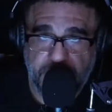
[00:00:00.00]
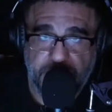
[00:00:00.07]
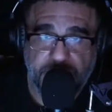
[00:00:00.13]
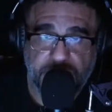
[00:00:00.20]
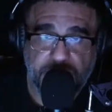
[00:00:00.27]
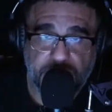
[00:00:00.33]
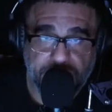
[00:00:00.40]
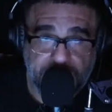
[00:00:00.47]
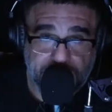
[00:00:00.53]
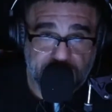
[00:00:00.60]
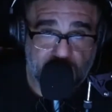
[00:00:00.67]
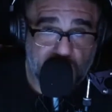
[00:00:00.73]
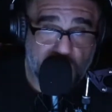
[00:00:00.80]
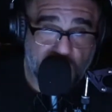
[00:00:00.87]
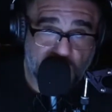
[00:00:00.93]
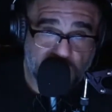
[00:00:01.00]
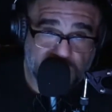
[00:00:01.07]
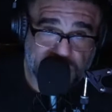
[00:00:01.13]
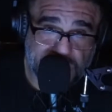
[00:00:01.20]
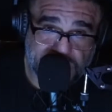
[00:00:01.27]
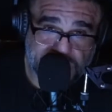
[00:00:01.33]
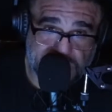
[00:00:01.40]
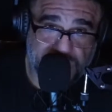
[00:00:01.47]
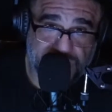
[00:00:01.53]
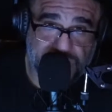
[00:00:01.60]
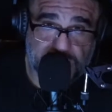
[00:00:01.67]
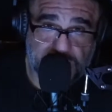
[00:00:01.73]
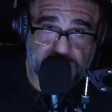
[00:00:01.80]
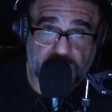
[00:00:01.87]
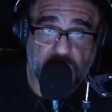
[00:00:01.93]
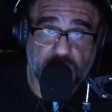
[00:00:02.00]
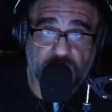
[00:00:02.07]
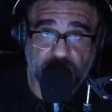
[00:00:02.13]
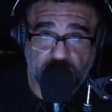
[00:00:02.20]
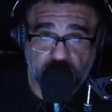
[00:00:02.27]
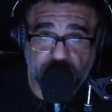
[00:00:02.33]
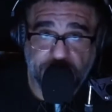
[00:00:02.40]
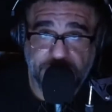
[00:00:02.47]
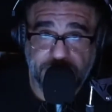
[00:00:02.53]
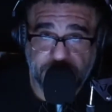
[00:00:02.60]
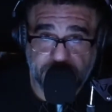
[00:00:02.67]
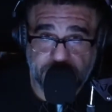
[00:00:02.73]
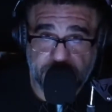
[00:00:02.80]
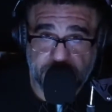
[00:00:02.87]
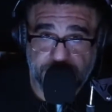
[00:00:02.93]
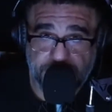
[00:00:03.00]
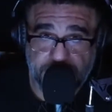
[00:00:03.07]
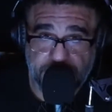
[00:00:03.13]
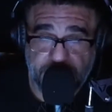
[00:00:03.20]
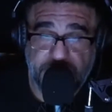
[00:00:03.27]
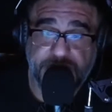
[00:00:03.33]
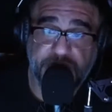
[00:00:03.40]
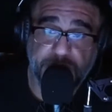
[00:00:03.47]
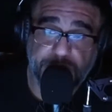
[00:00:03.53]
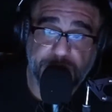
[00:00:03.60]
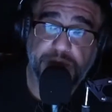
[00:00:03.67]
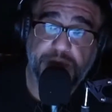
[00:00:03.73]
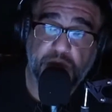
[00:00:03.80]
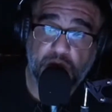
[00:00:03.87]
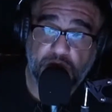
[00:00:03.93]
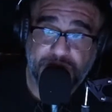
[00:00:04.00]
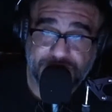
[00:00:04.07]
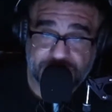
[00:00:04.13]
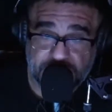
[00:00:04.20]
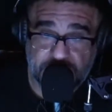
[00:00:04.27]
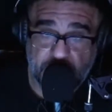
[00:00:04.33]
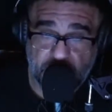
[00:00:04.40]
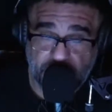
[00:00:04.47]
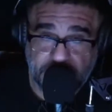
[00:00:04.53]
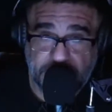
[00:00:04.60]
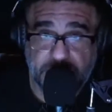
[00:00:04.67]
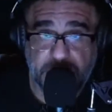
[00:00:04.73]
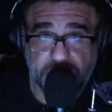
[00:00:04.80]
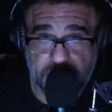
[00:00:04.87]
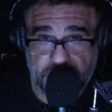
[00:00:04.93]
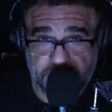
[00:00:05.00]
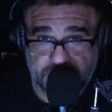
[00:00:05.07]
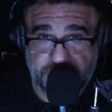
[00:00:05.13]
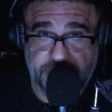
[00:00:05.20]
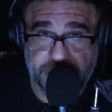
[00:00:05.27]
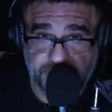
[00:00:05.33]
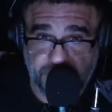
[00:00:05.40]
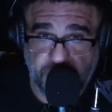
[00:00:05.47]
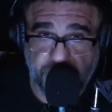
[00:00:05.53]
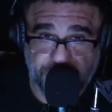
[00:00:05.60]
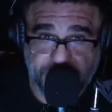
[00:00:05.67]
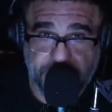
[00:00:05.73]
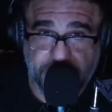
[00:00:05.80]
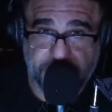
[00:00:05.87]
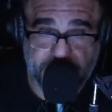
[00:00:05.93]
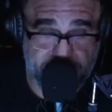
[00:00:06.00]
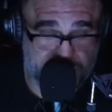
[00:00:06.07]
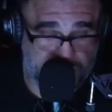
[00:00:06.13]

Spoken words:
The people who aren't going to suffer are the rule makers and the people who get to donate to said rule makers.